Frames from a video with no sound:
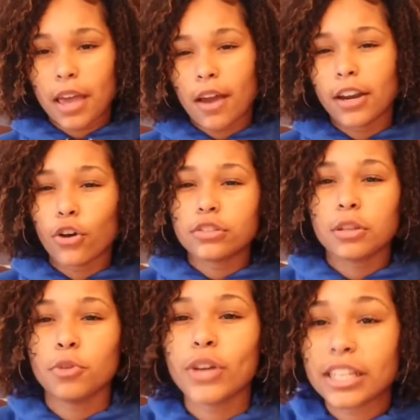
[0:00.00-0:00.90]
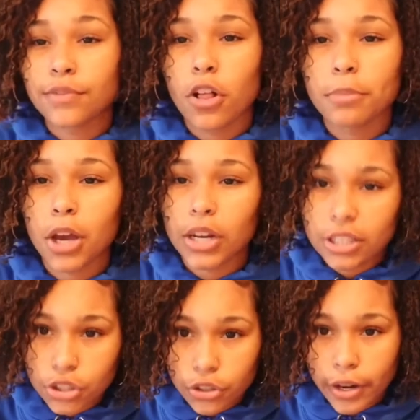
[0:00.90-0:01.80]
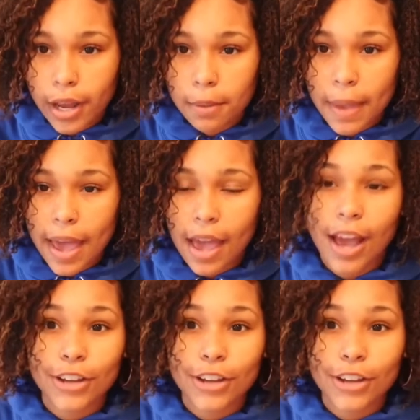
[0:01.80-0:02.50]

I know some of you guys follow me on Instagram at